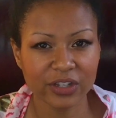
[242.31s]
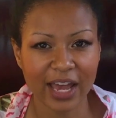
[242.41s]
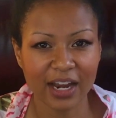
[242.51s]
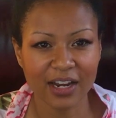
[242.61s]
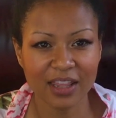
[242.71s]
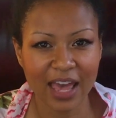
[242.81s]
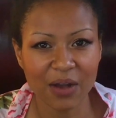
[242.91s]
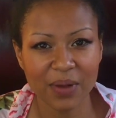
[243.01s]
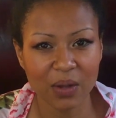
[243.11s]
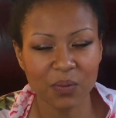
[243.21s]
that. And
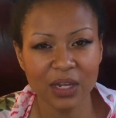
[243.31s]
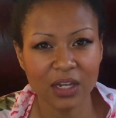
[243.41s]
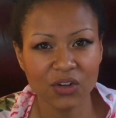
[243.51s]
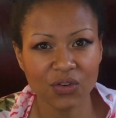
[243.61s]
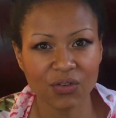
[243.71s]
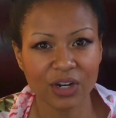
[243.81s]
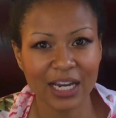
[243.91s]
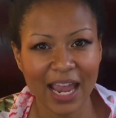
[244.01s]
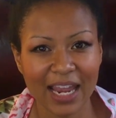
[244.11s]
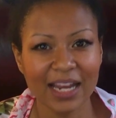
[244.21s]
that way we can
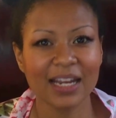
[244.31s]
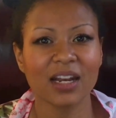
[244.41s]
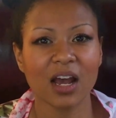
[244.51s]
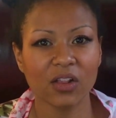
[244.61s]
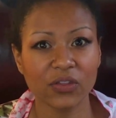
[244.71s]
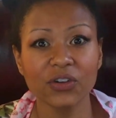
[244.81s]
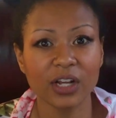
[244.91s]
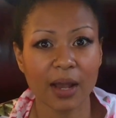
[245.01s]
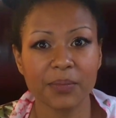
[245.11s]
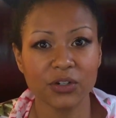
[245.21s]
create a
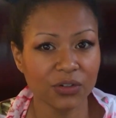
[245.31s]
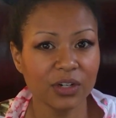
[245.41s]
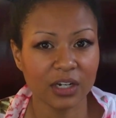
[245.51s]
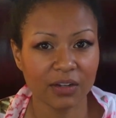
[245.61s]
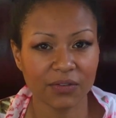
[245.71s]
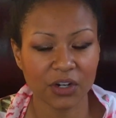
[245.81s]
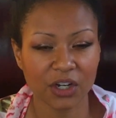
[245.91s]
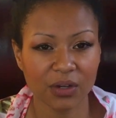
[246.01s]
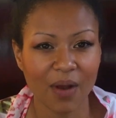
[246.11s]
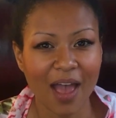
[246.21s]
learning opportunity for
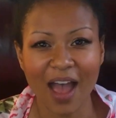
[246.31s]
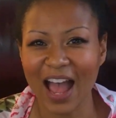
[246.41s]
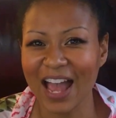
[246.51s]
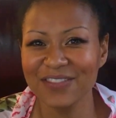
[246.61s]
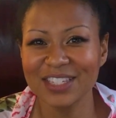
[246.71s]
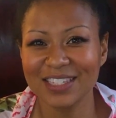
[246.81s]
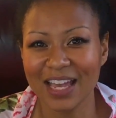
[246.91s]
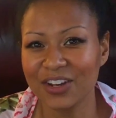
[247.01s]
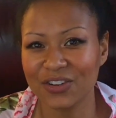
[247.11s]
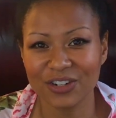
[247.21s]
you. I've
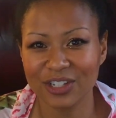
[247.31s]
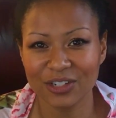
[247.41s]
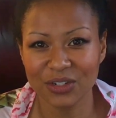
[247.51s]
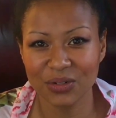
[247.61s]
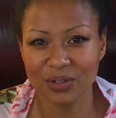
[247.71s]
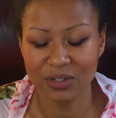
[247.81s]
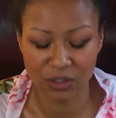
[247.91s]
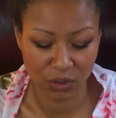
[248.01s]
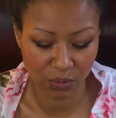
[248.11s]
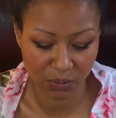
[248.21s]
sent nursing
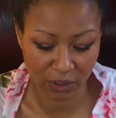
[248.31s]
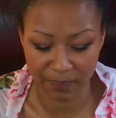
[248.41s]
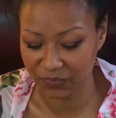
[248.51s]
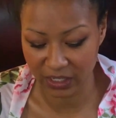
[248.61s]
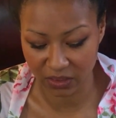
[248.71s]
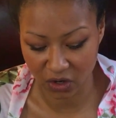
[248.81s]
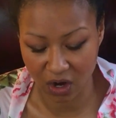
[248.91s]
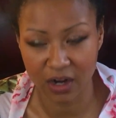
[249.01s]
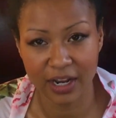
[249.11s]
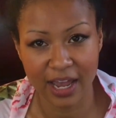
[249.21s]
students who were in the
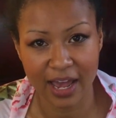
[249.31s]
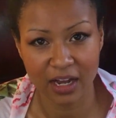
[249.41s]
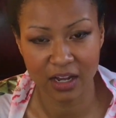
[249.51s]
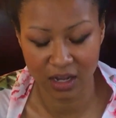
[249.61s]
cardiac